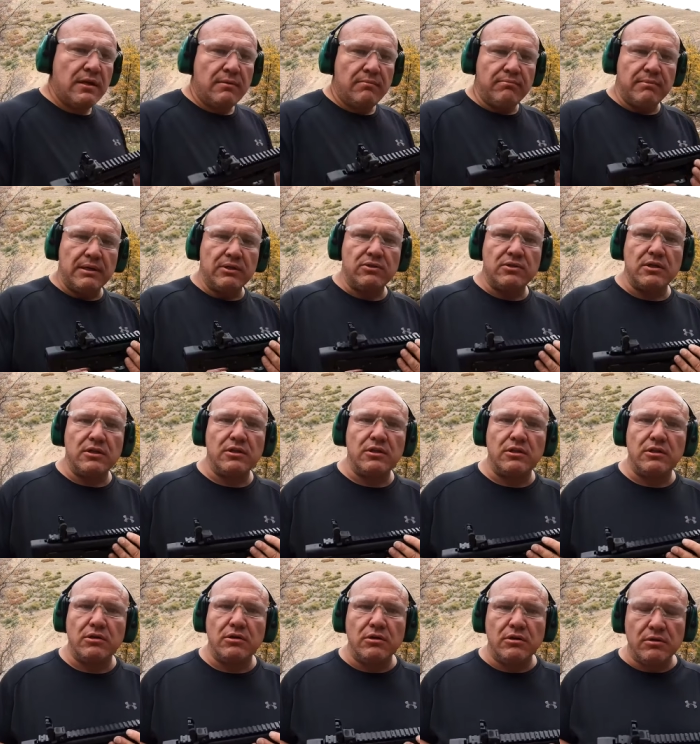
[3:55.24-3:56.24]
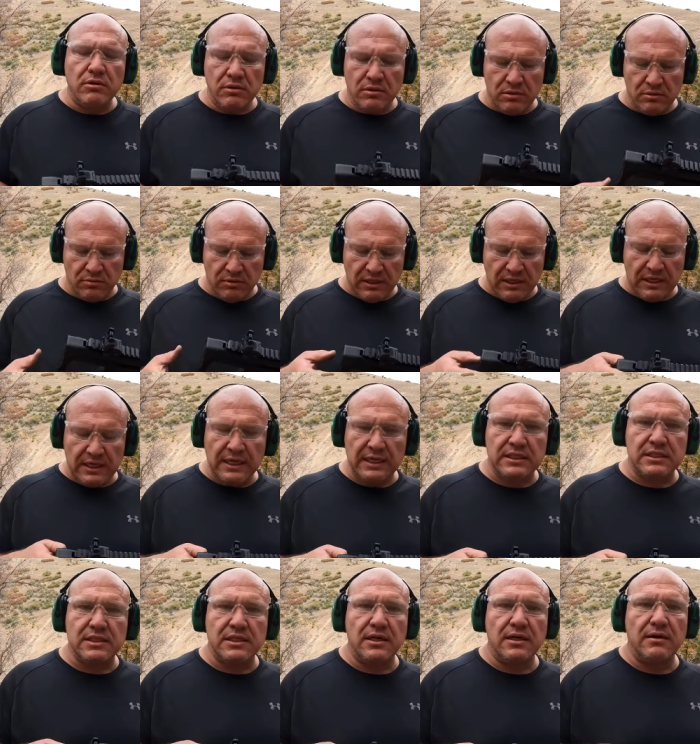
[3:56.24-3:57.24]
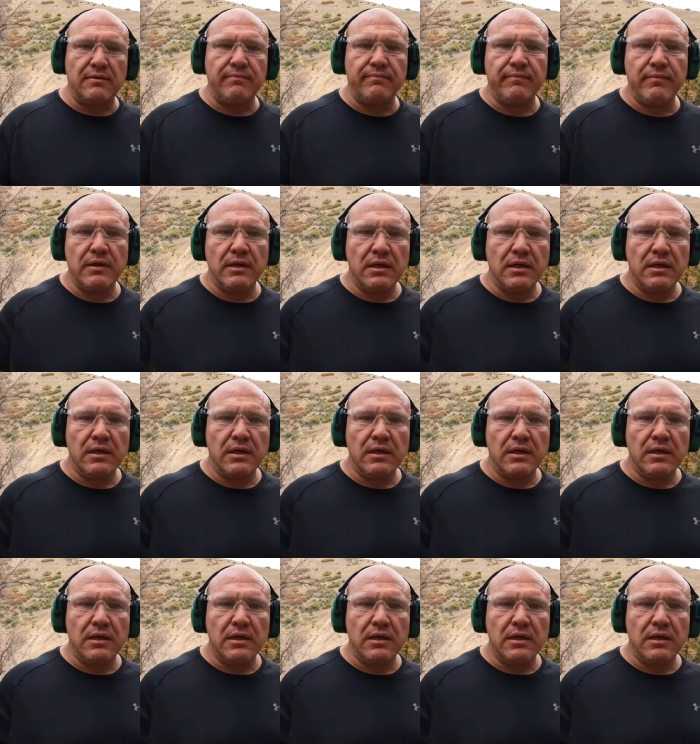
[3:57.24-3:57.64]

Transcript: Mountain Dew. We got some